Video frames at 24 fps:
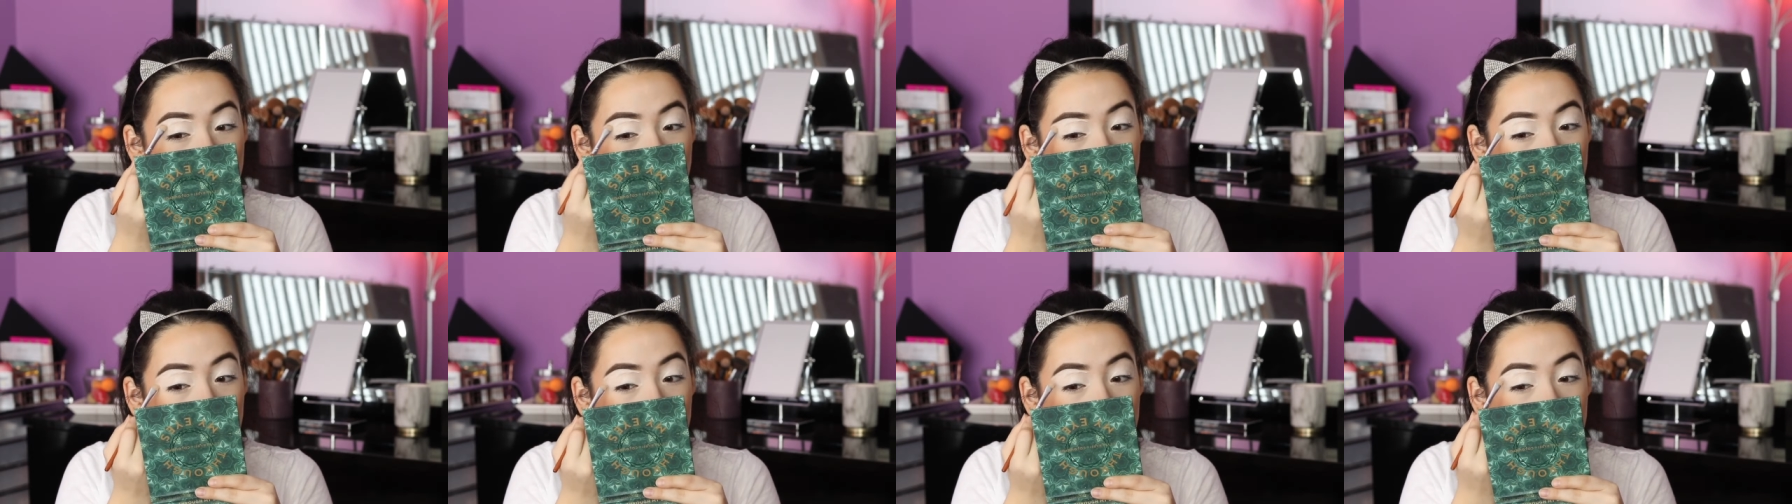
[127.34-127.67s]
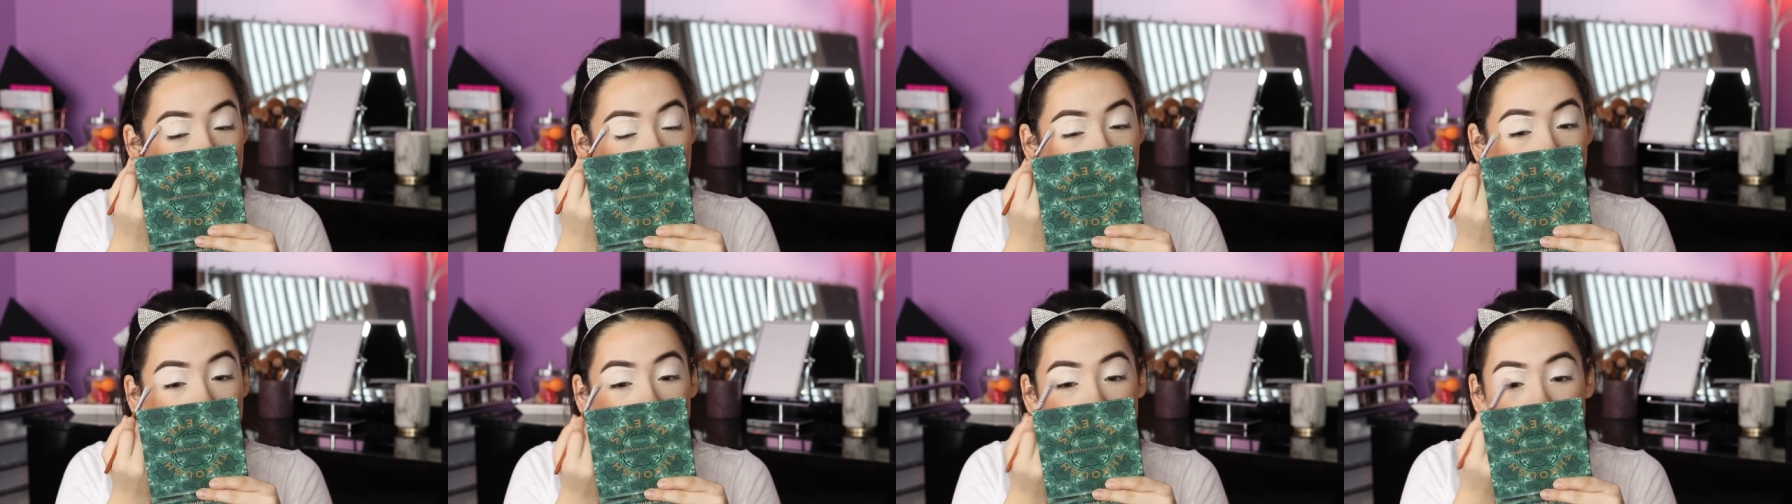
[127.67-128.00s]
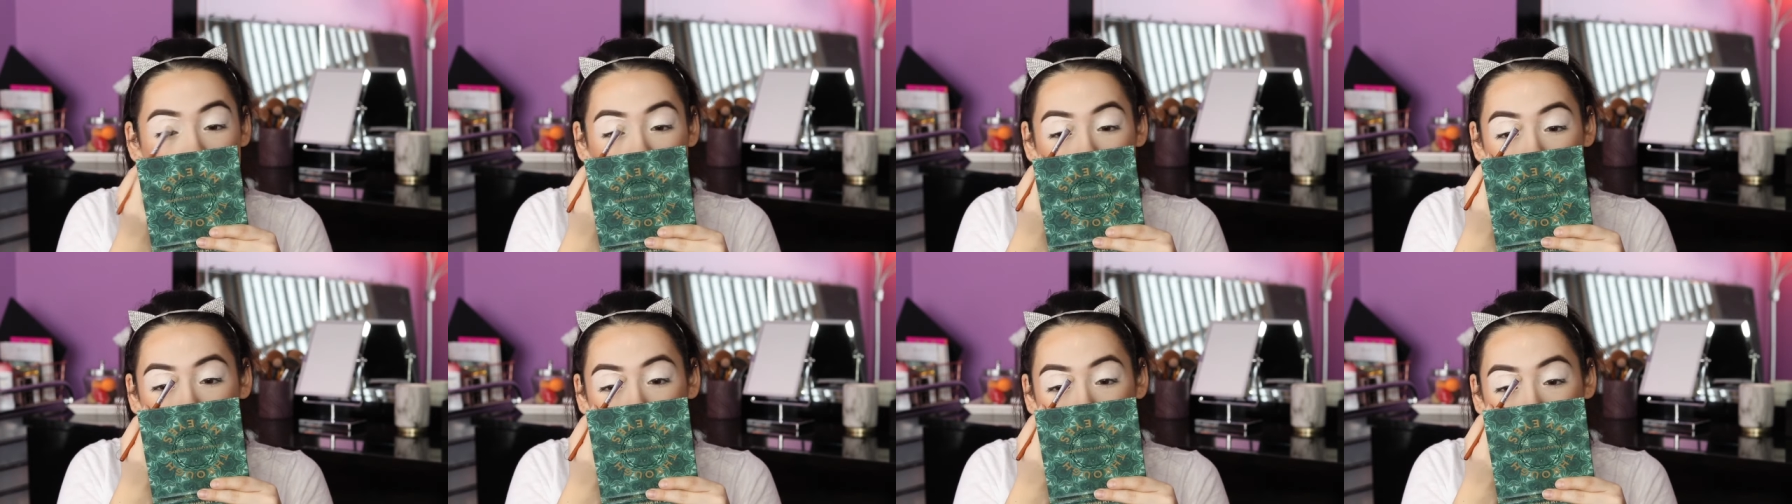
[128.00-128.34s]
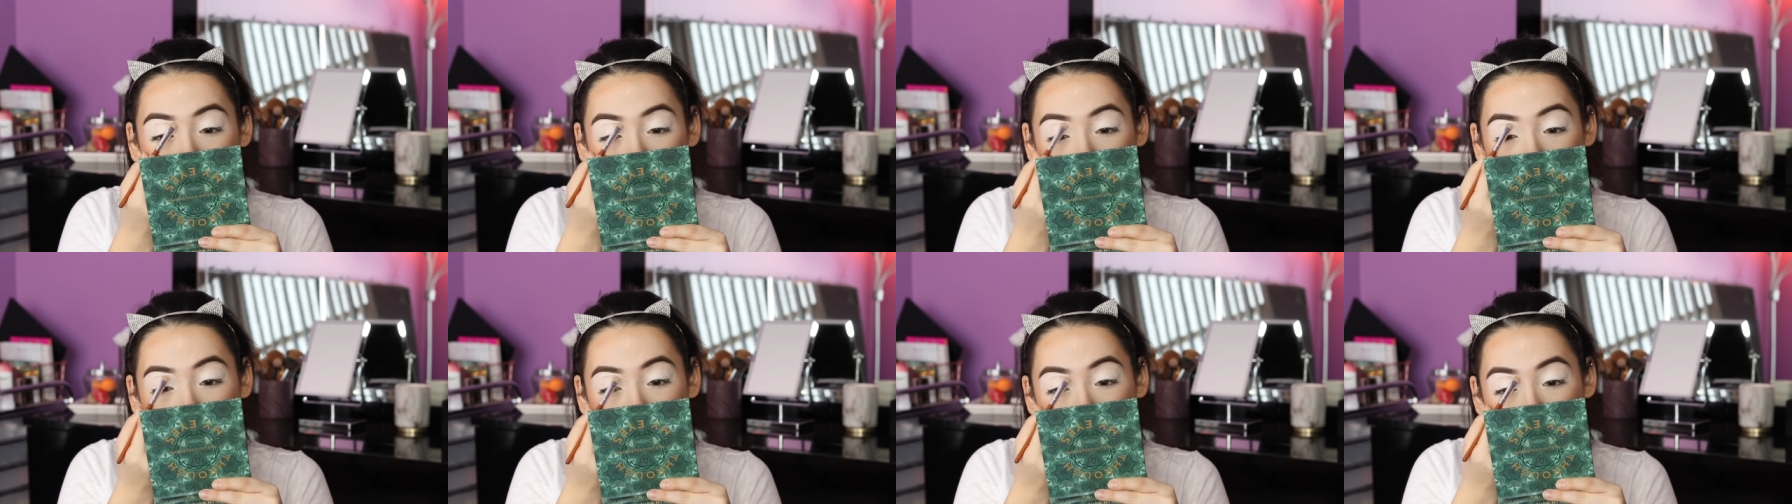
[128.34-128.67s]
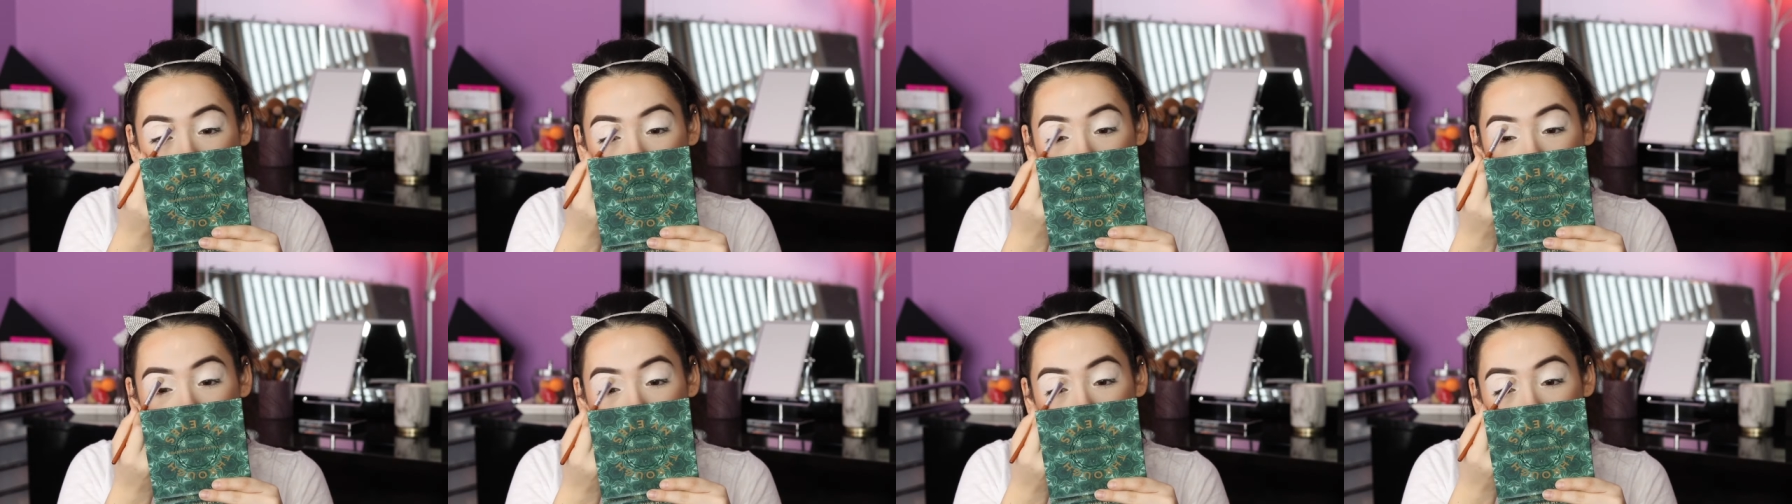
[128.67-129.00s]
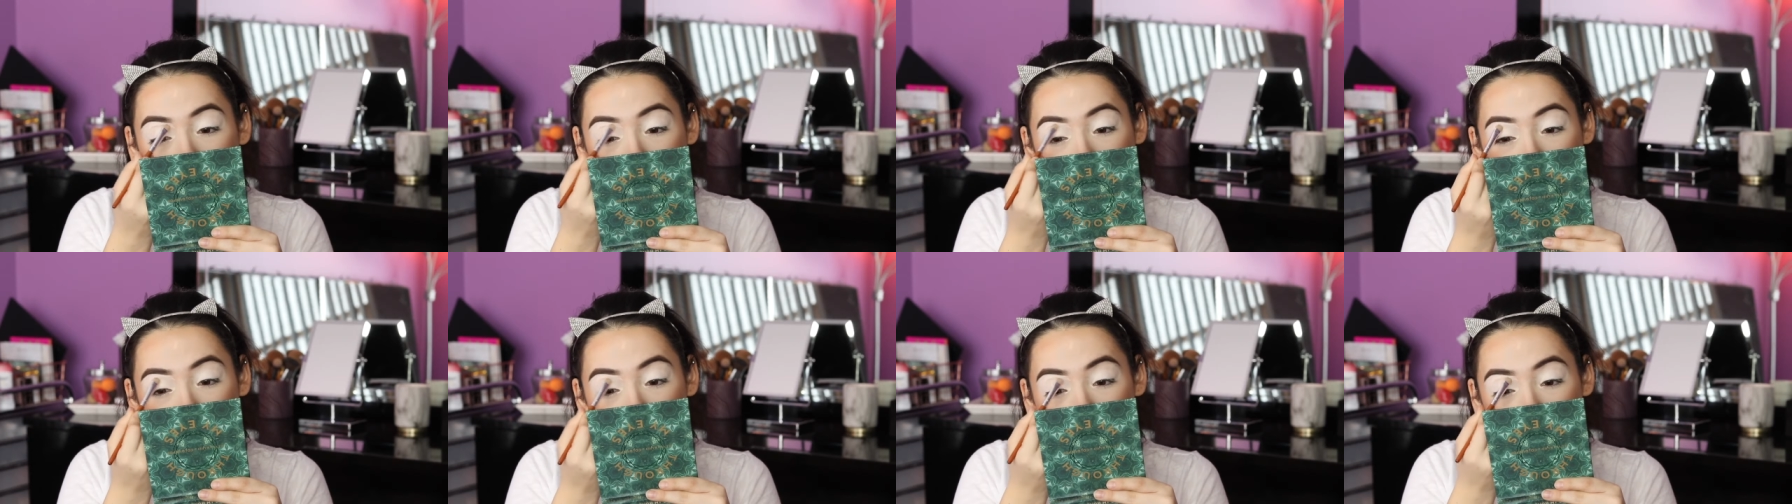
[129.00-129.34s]
I might do something
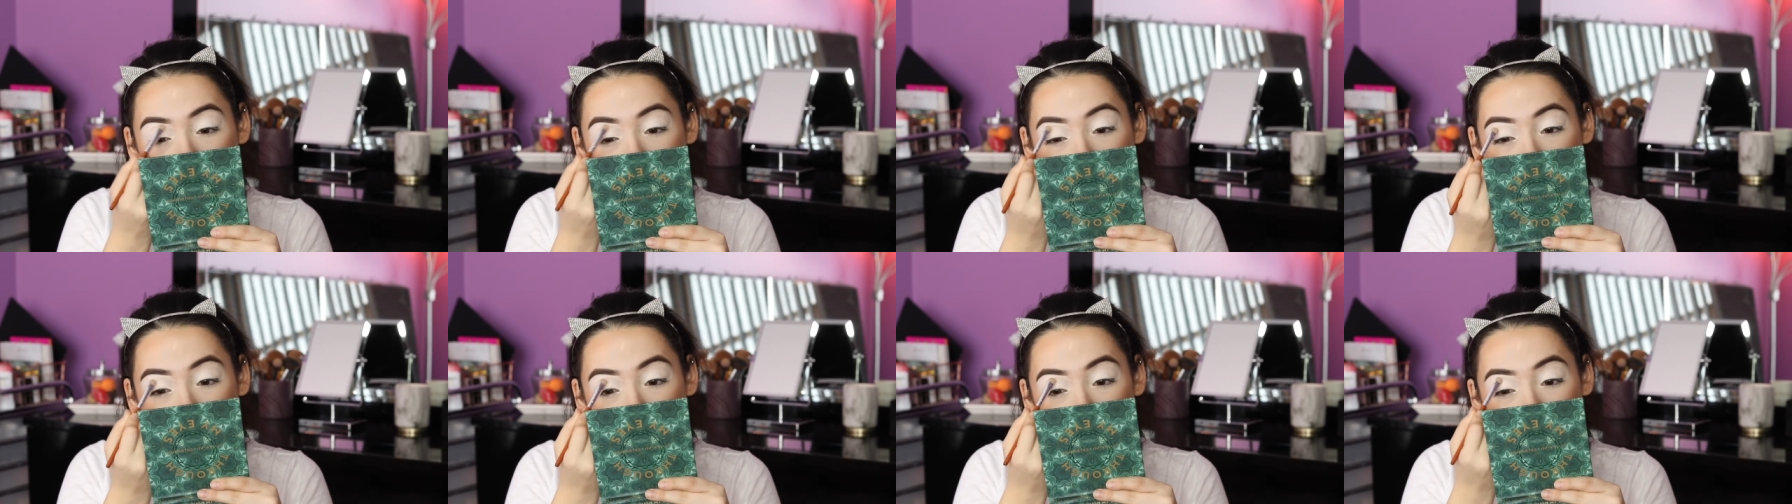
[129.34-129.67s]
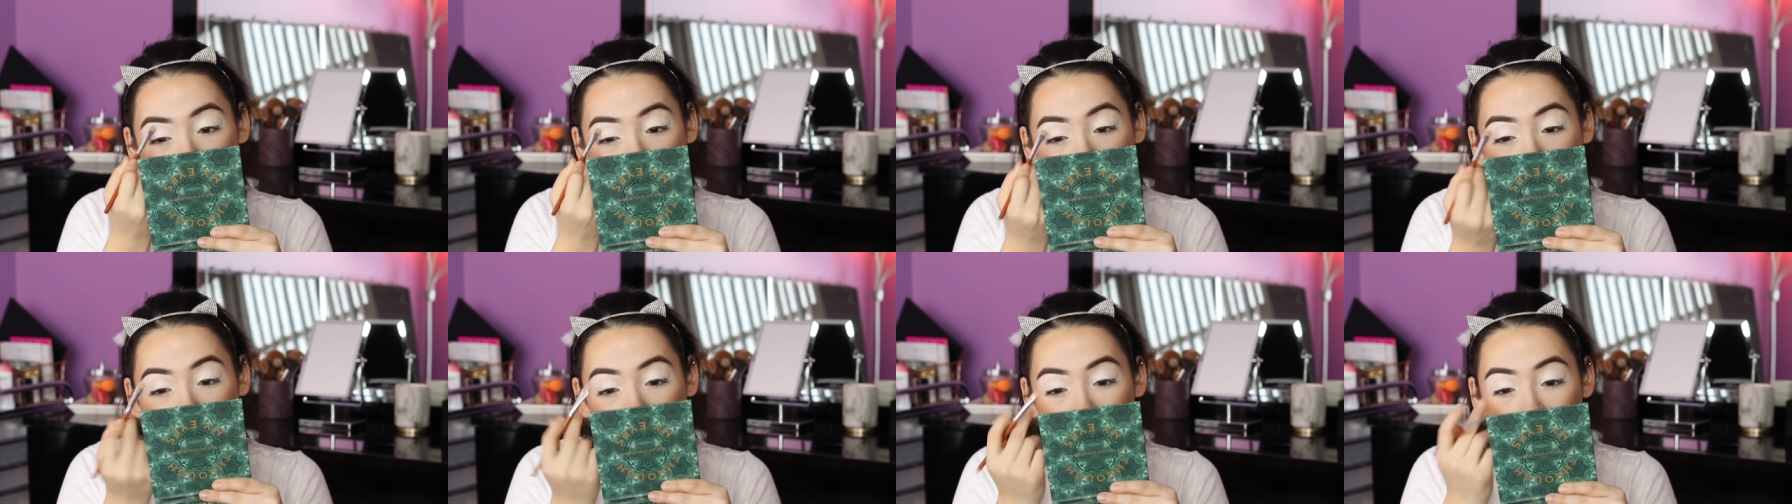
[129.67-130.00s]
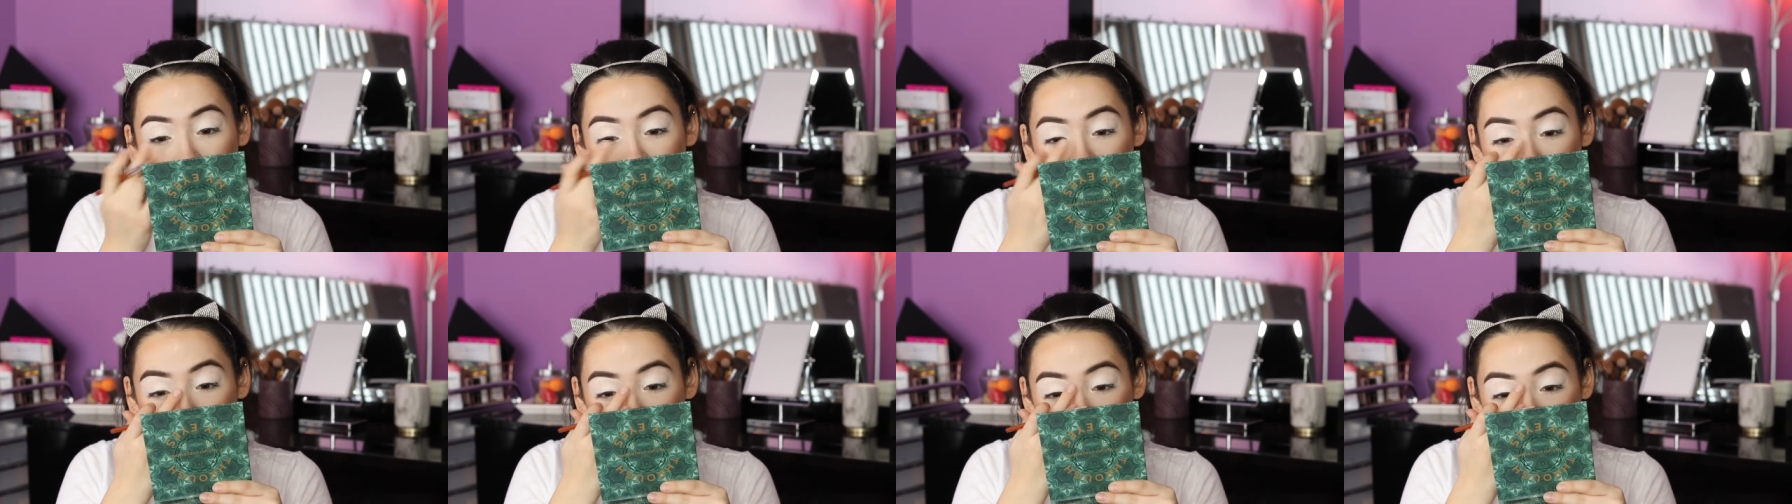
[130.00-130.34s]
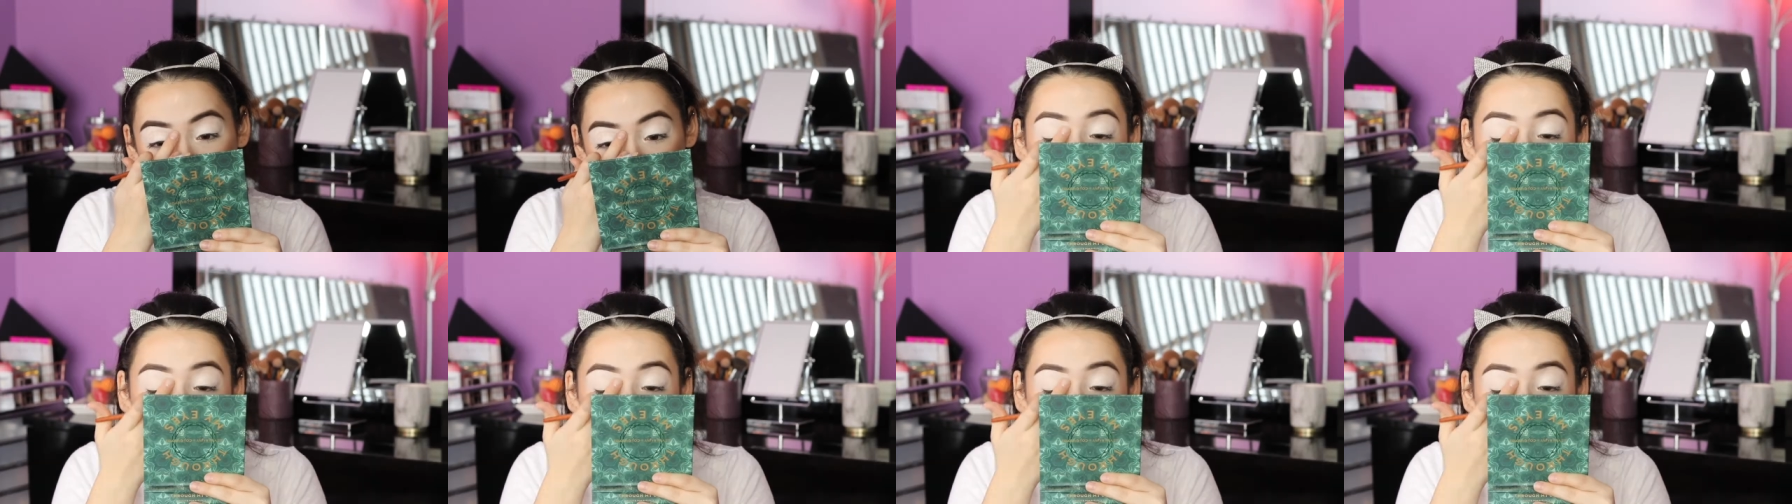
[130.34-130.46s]
dramatic, so just in case.